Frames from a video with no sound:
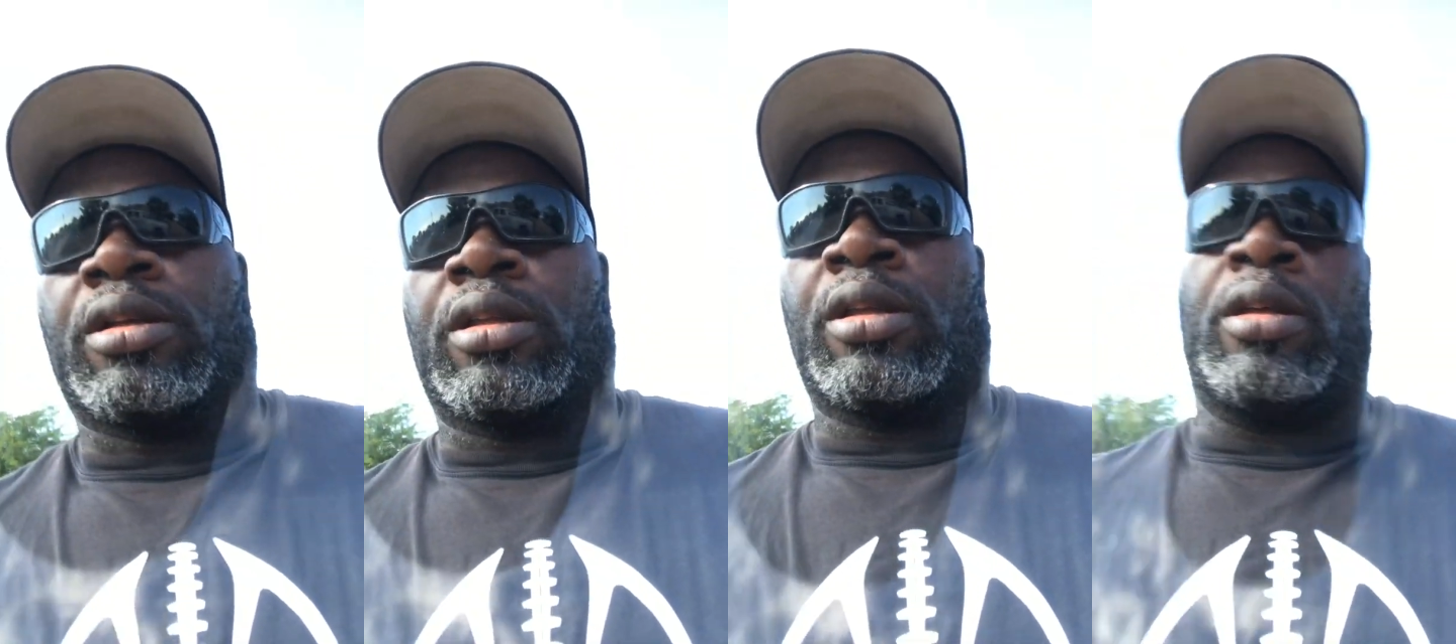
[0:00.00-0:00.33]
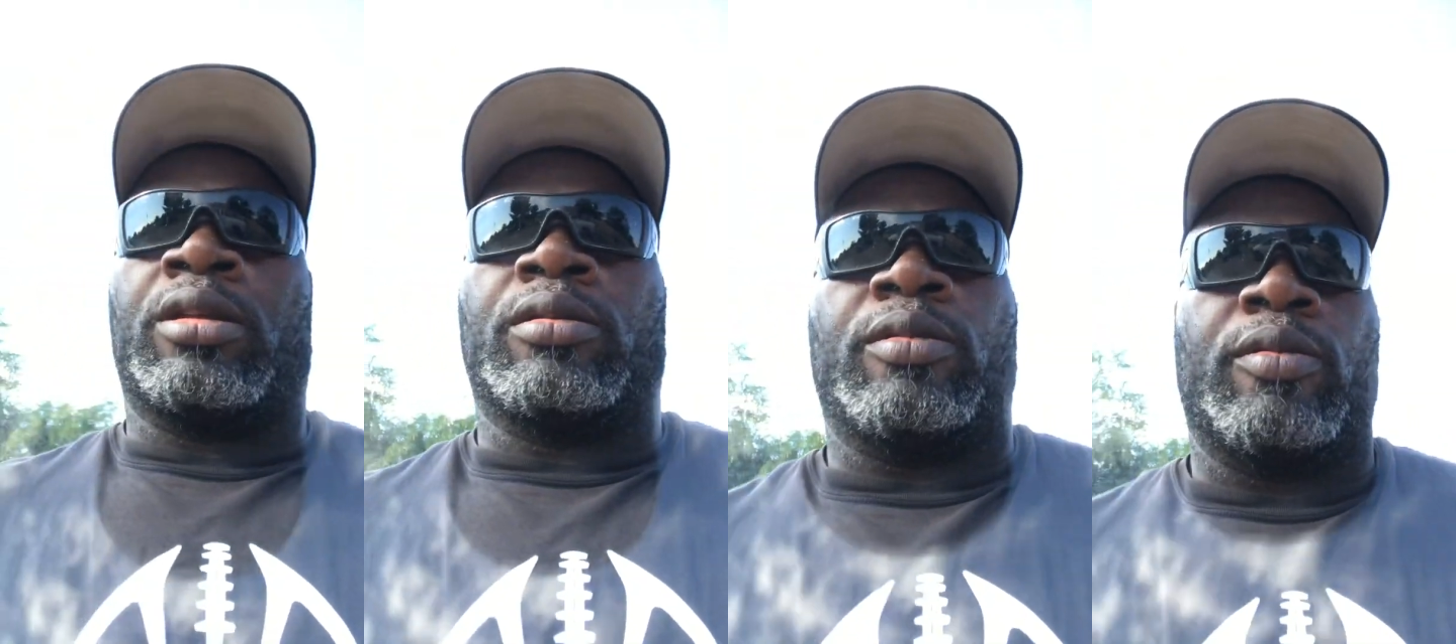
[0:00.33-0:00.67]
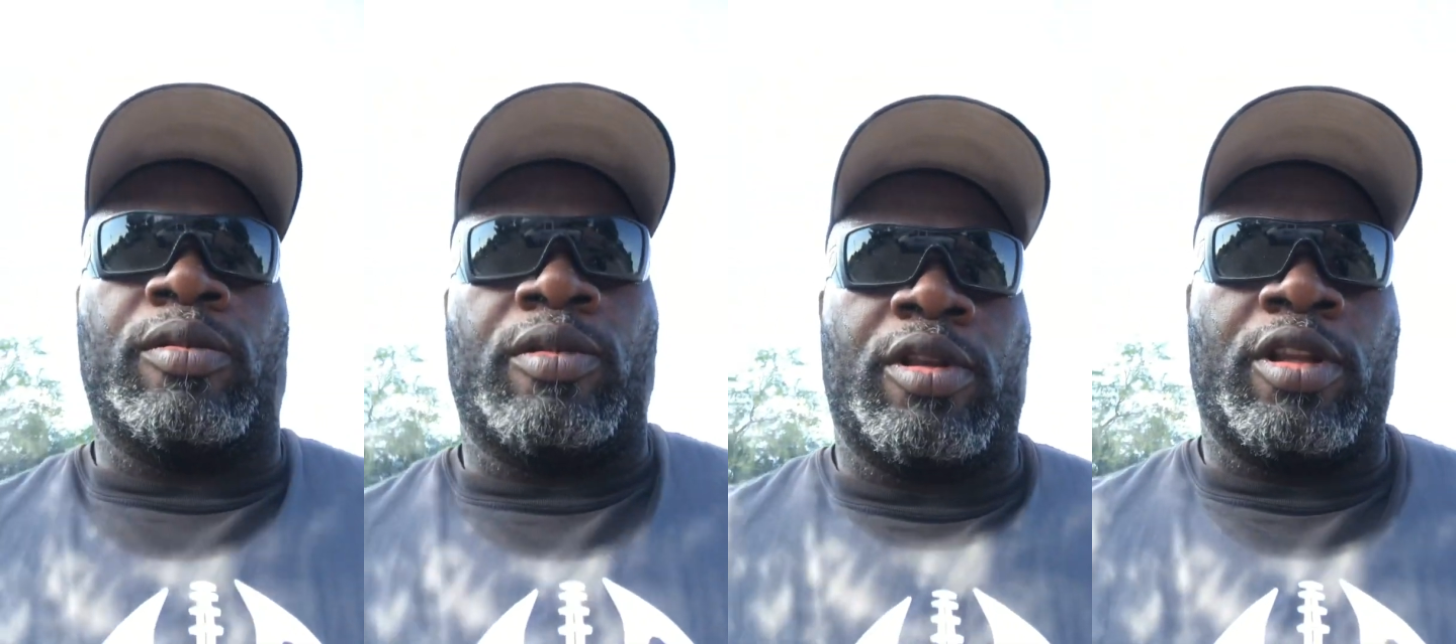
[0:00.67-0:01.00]

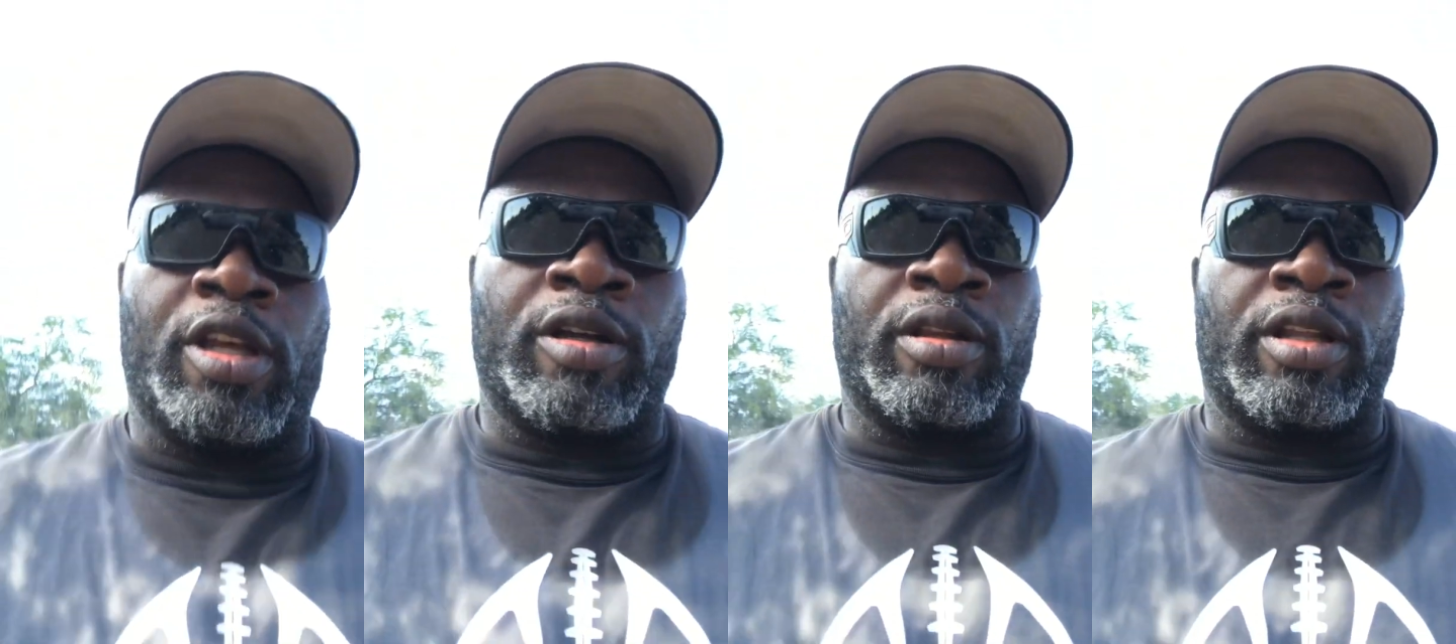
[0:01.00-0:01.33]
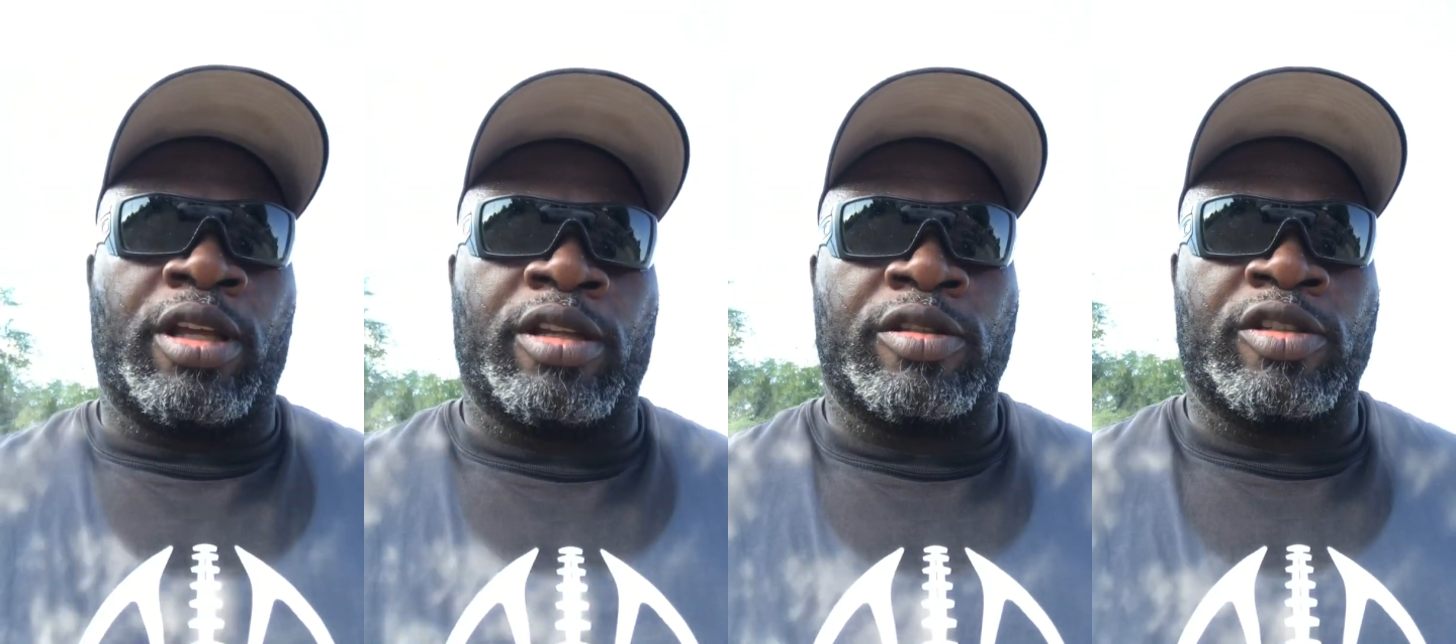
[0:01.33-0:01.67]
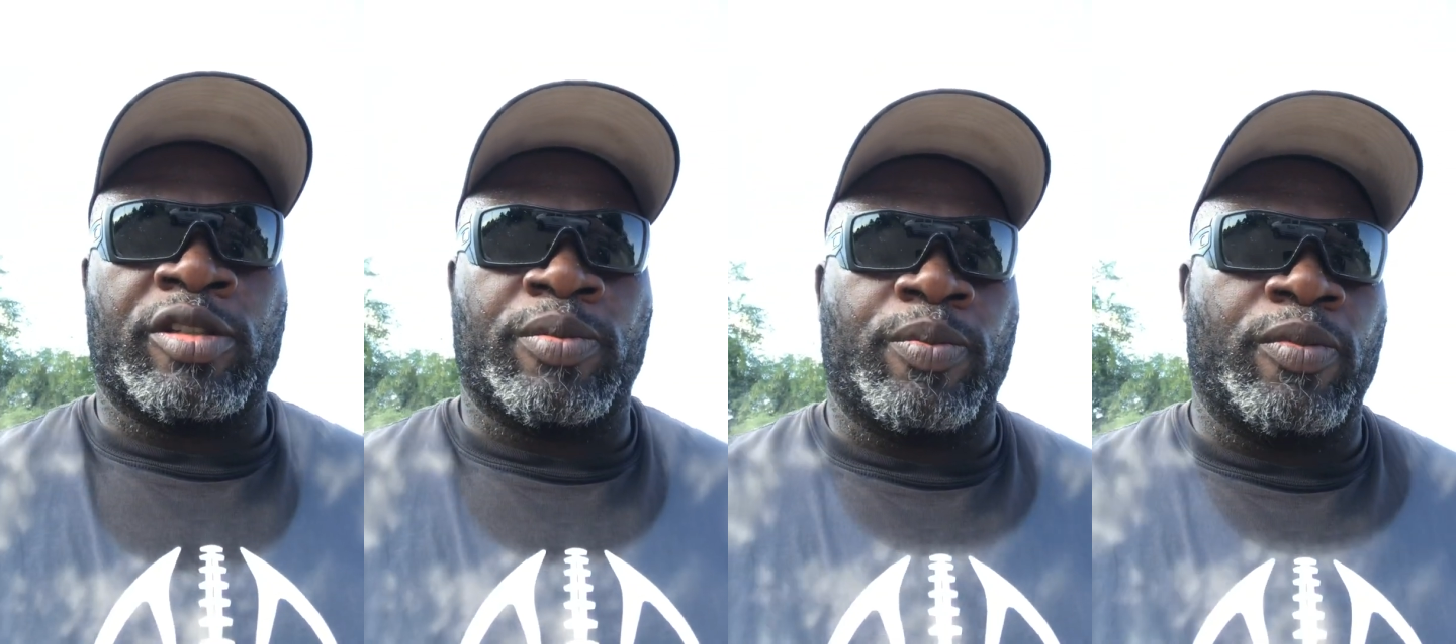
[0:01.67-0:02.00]
and let it
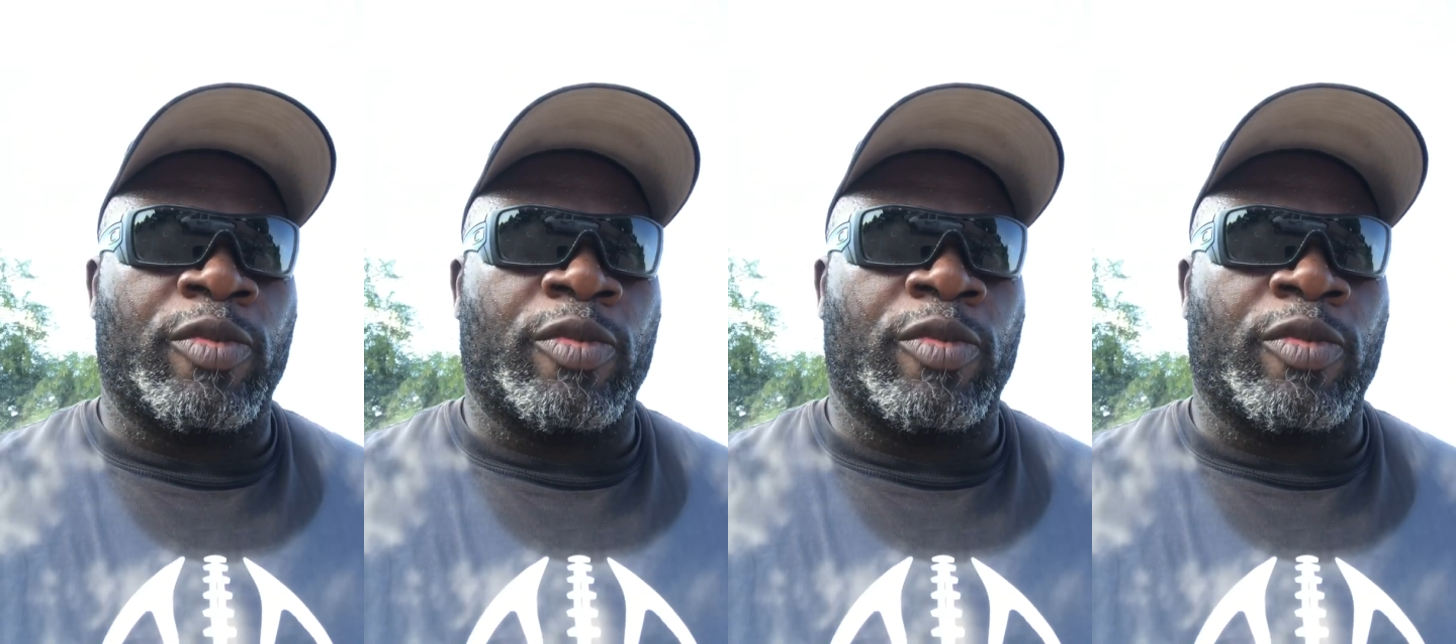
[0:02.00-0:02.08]
just